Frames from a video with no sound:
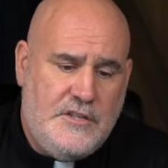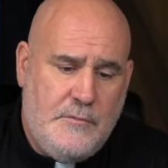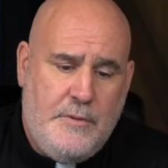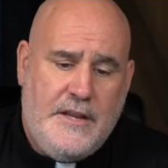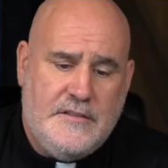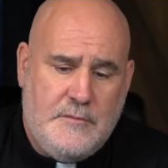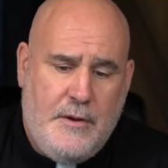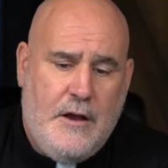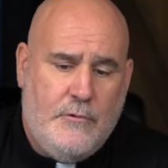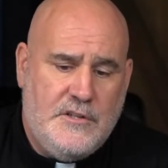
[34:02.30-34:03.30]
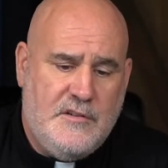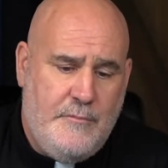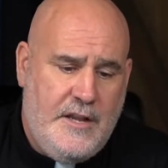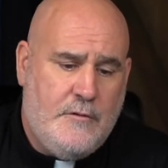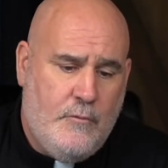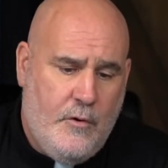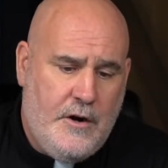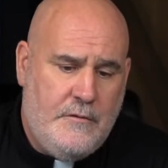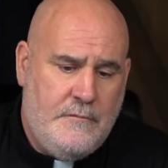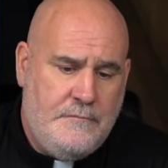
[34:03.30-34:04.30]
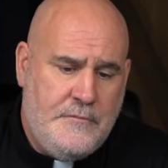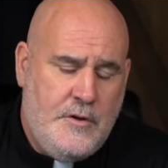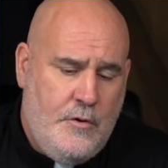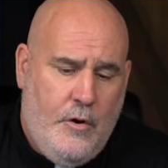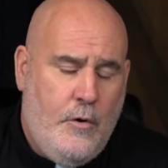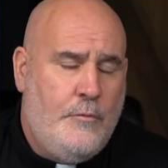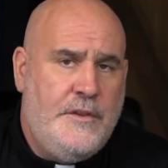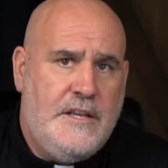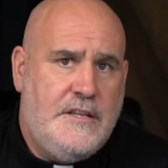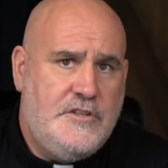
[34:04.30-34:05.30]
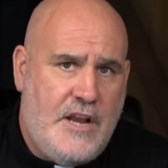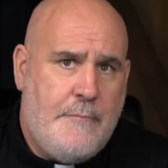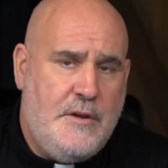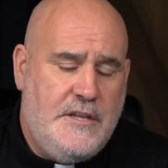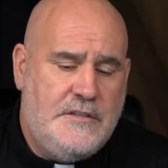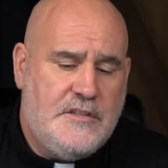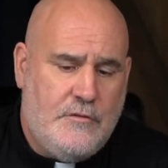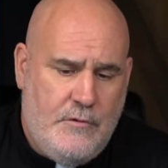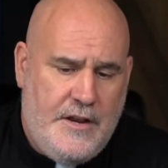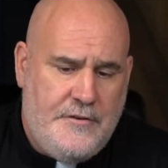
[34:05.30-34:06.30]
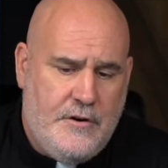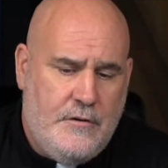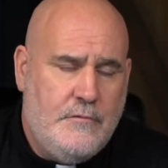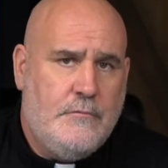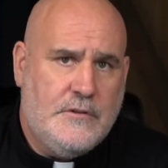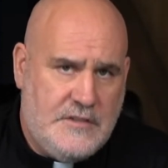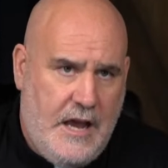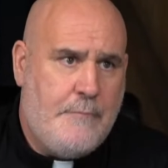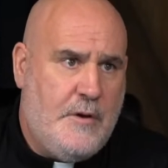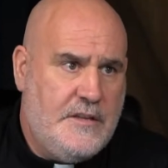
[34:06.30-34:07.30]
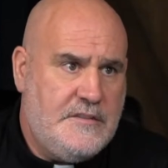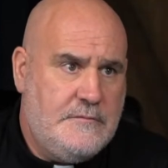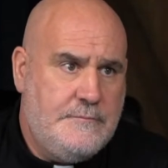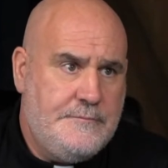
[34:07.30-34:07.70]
Japan's power to make war. Only Japanese surrender will stop us."